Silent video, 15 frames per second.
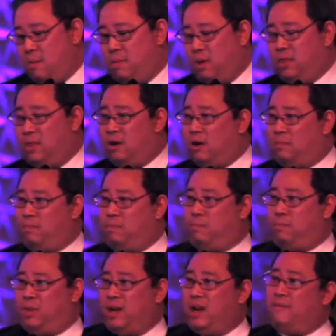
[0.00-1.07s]
But there are
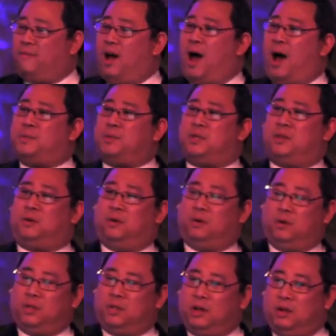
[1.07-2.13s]
plenty of
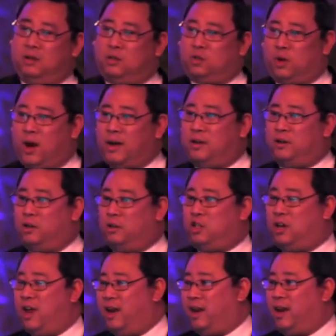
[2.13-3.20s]
obstacles in trying to do
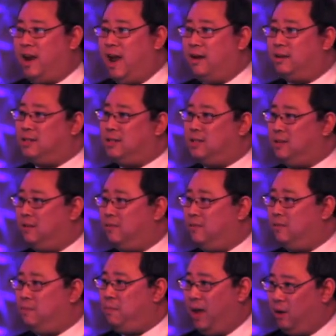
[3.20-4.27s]
genetic analysis of
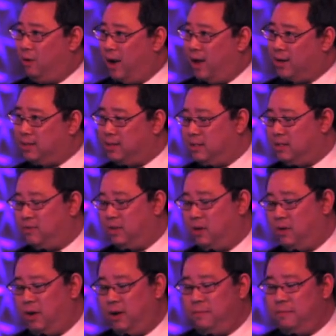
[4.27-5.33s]
pancreatic cyst
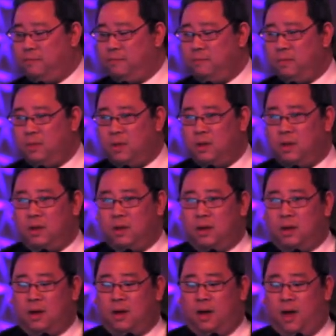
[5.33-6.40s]
fluid.
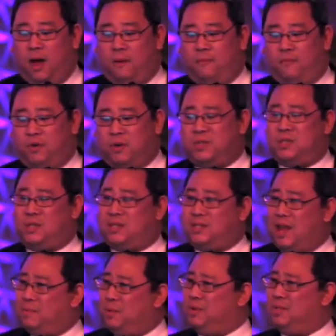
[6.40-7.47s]
Um, first, the
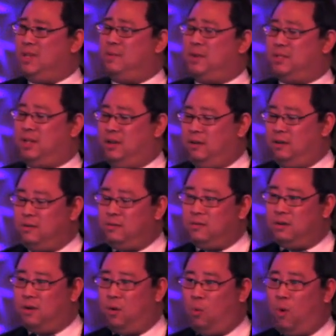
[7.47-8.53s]
sample is limited.
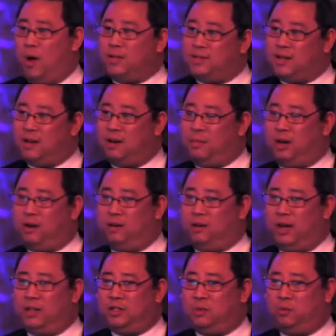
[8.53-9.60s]
A one centimeter
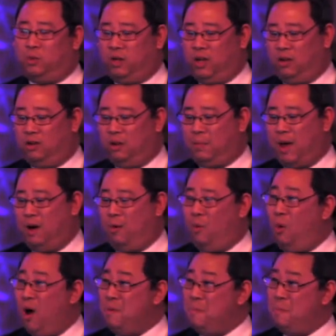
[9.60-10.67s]
lesion will yield about
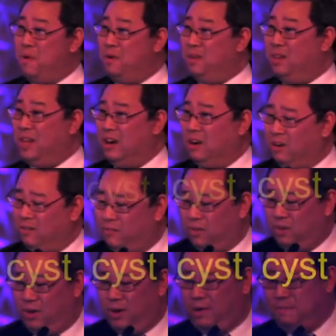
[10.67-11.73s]
one milliliter of
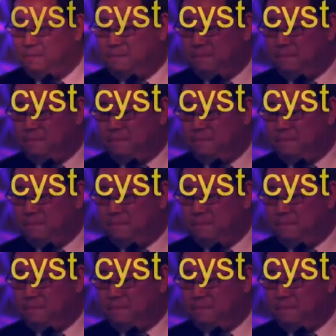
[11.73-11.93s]
fluid.